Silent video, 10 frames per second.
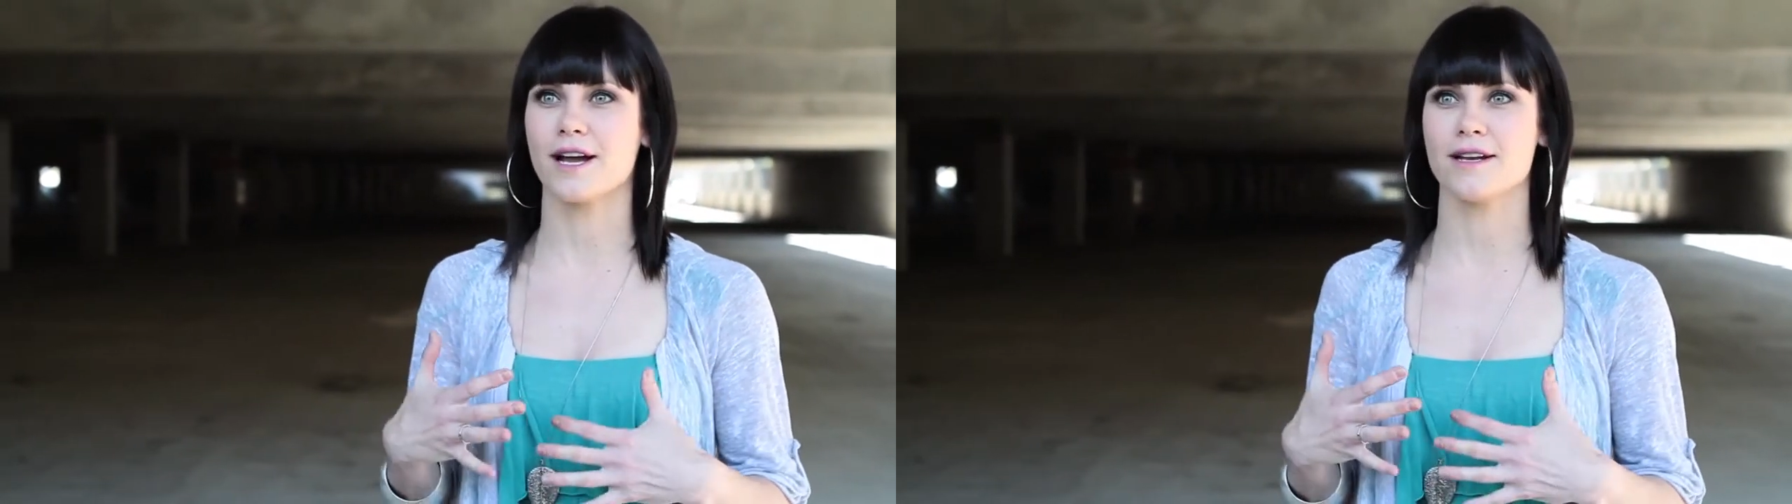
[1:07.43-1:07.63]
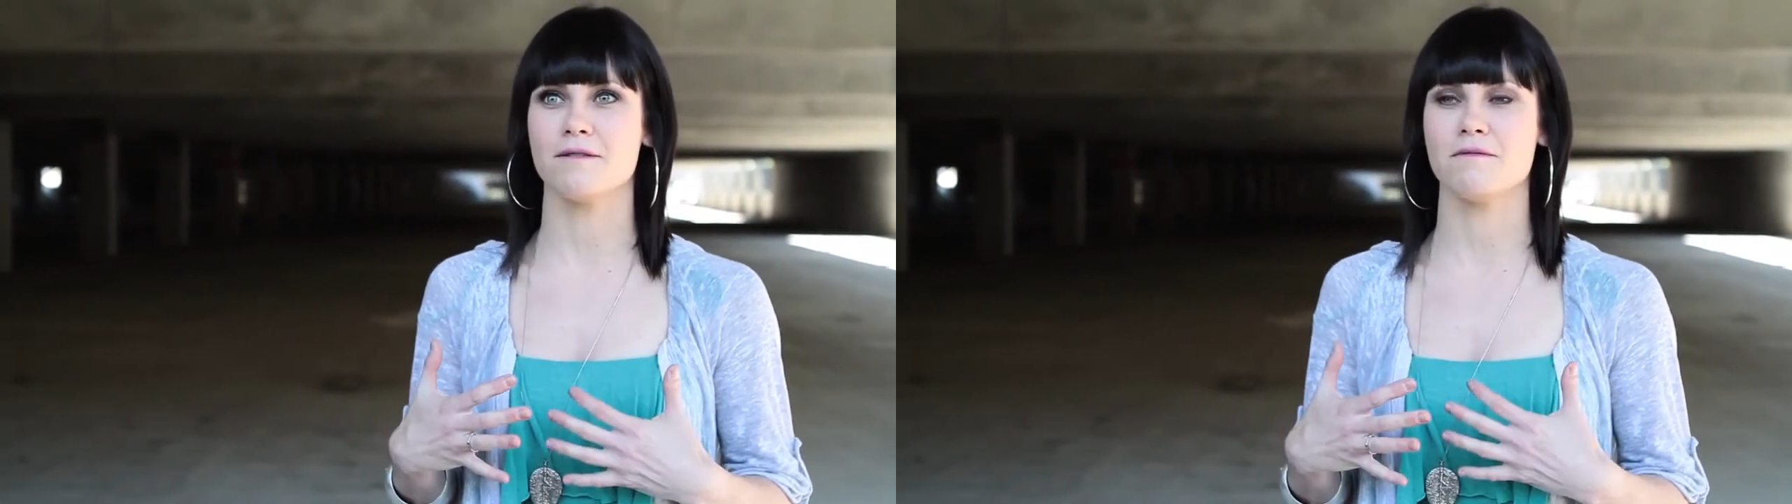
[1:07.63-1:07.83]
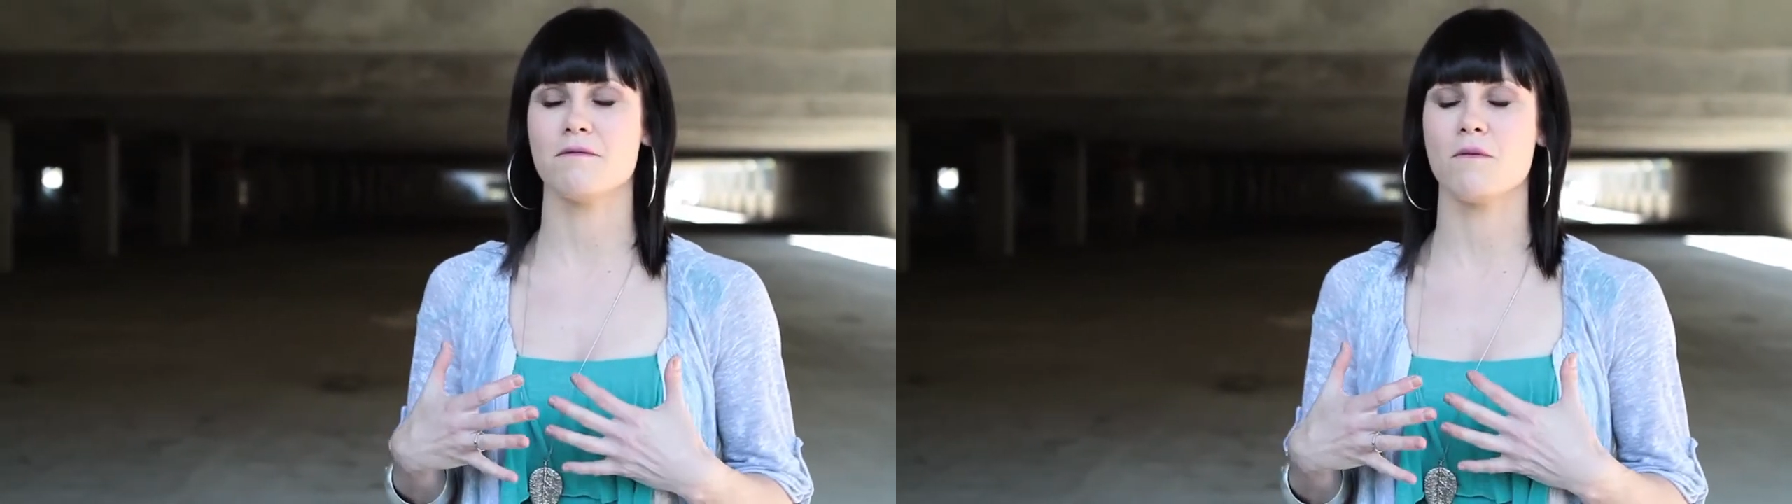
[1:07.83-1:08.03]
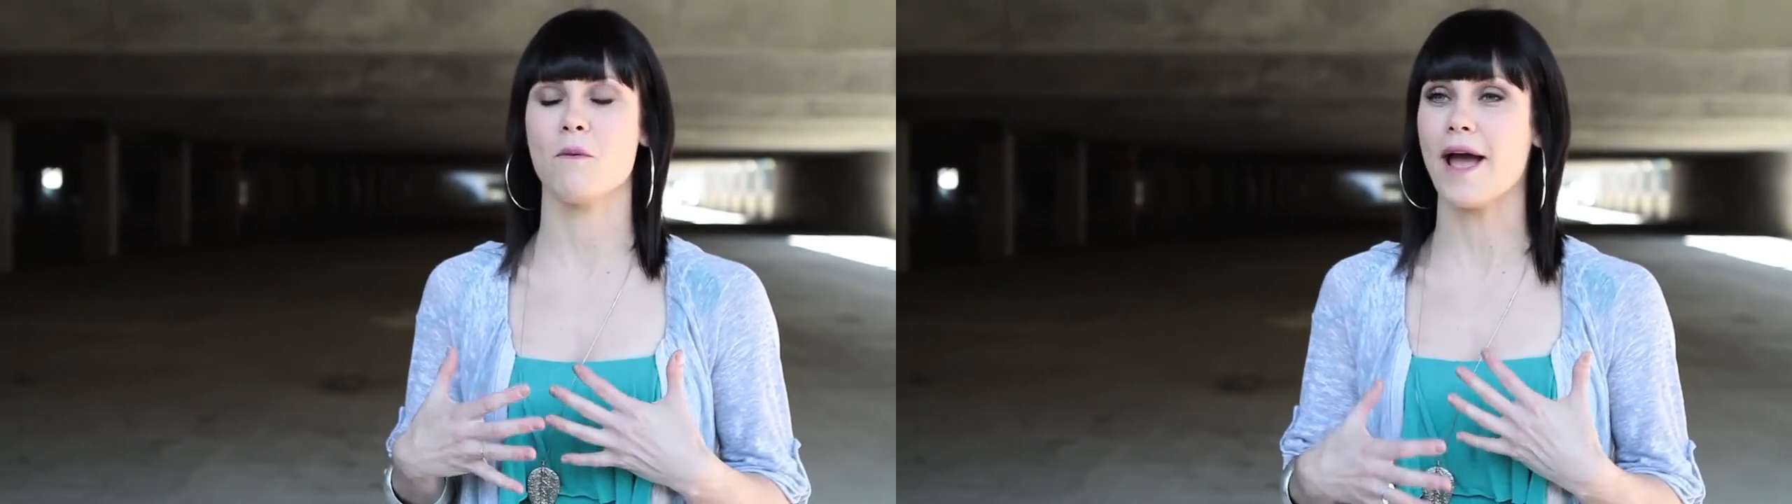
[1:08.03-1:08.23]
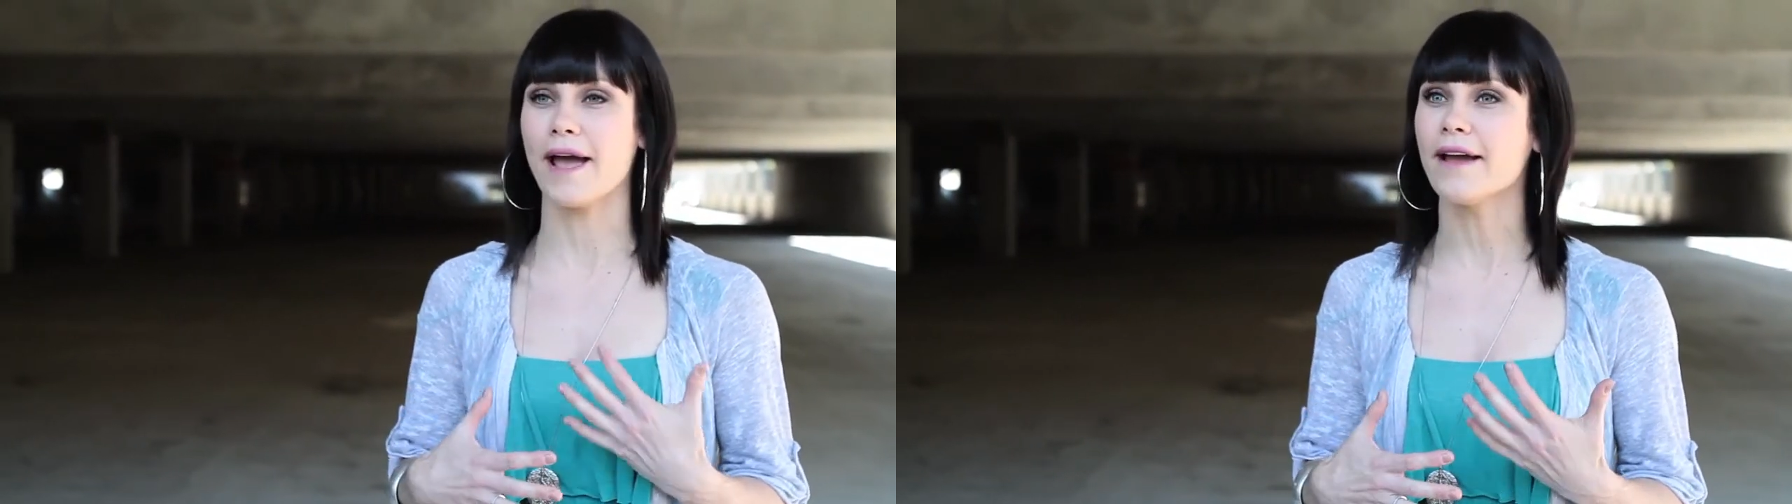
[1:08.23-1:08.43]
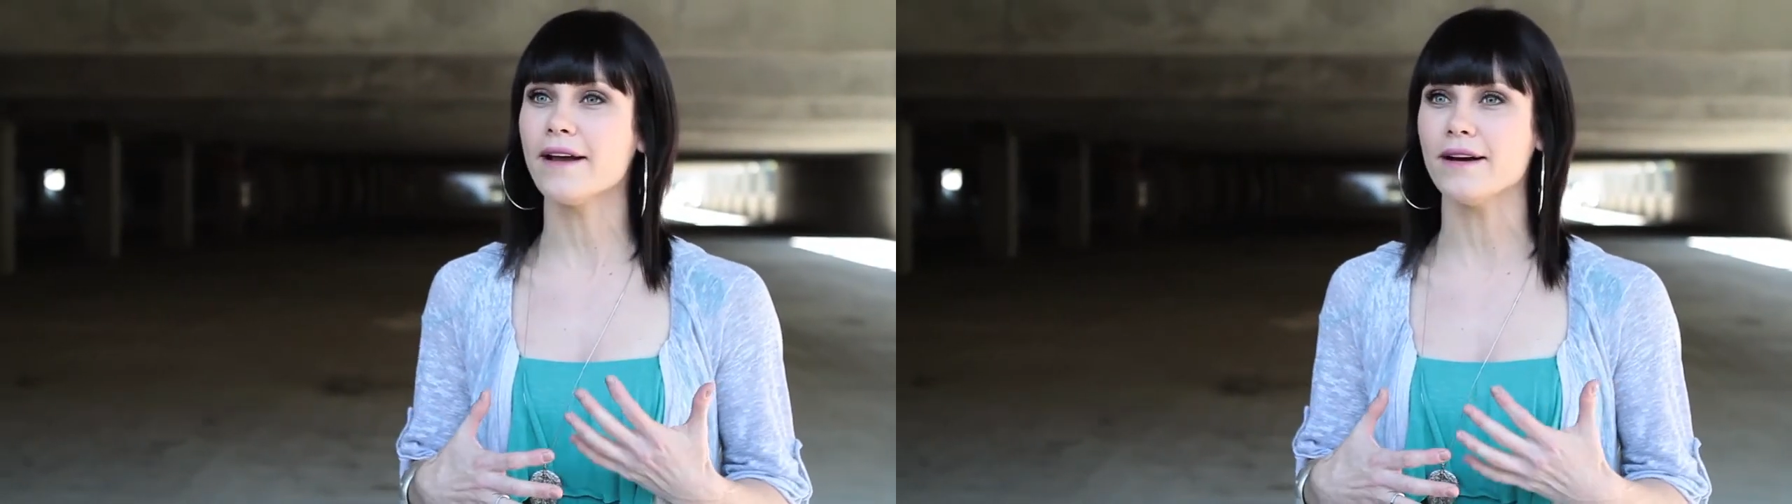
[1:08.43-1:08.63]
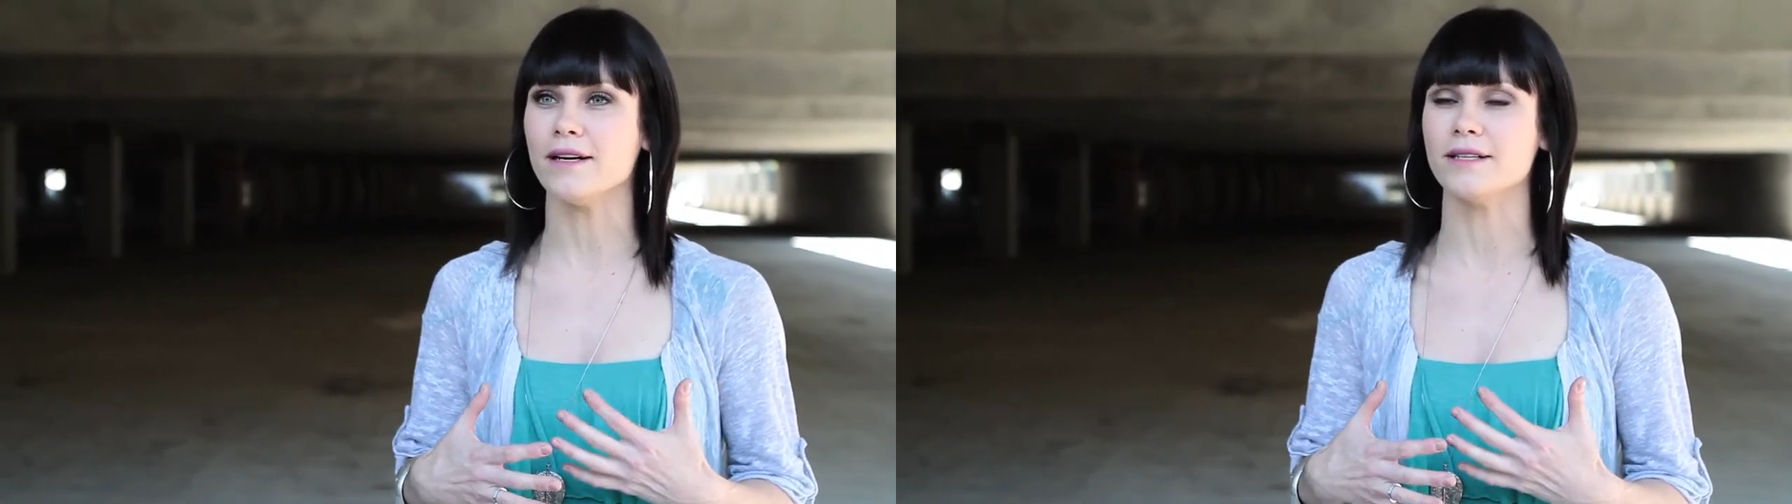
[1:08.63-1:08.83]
kind of way,